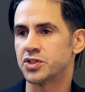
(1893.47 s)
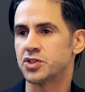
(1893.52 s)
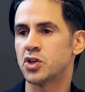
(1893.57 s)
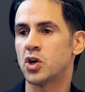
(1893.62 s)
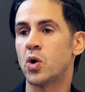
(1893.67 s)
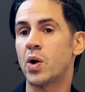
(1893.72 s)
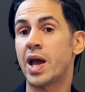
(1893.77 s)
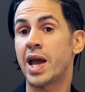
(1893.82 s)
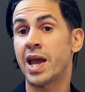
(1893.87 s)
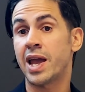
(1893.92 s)

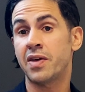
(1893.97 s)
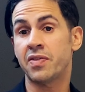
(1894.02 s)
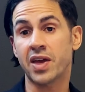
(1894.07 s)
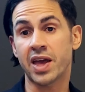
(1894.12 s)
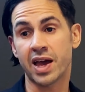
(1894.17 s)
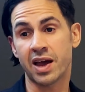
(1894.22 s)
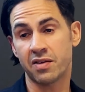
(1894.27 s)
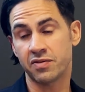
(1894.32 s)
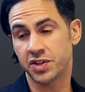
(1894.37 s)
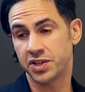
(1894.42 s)
So A, they
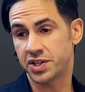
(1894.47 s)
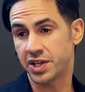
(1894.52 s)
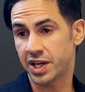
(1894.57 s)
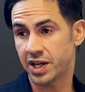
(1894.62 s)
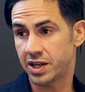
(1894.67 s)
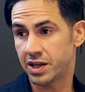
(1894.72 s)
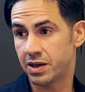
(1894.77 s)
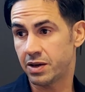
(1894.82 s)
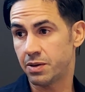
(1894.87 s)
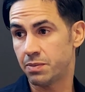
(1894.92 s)
have the
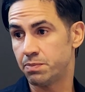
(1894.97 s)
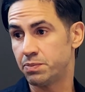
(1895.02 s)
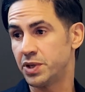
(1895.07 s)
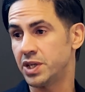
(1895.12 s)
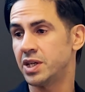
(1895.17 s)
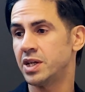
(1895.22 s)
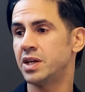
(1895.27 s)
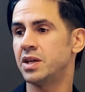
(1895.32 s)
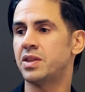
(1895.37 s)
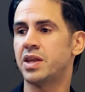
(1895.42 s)
data.
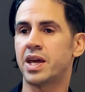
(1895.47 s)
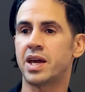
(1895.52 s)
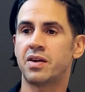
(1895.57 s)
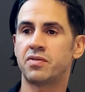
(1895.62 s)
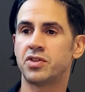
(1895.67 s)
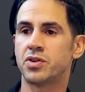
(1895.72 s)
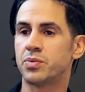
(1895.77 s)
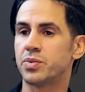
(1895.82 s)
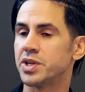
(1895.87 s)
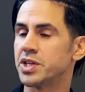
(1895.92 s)
B, they
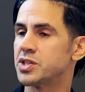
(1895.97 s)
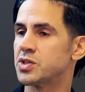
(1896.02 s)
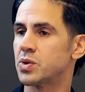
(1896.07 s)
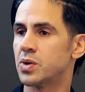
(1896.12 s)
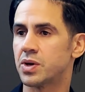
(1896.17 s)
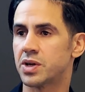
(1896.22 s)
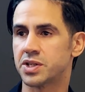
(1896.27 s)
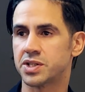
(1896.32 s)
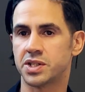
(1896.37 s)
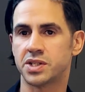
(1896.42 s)
have the
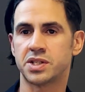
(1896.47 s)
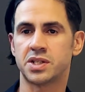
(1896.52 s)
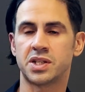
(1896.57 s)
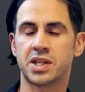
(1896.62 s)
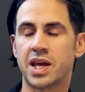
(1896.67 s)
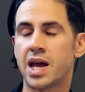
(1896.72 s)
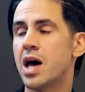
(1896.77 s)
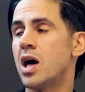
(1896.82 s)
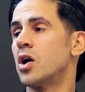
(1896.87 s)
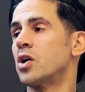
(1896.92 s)
resources and
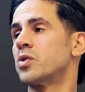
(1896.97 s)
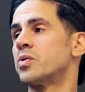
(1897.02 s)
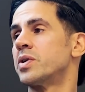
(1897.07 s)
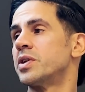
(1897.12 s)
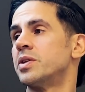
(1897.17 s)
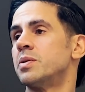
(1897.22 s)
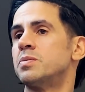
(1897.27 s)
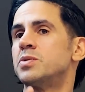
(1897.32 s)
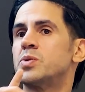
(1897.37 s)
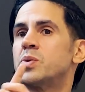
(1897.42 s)
the
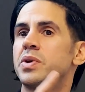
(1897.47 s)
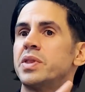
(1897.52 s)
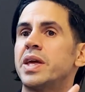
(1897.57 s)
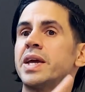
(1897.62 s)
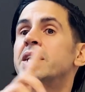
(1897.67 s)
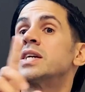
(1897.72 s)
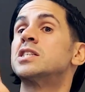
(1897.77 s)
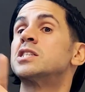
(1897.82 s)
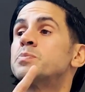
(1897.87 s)
algorithms where they can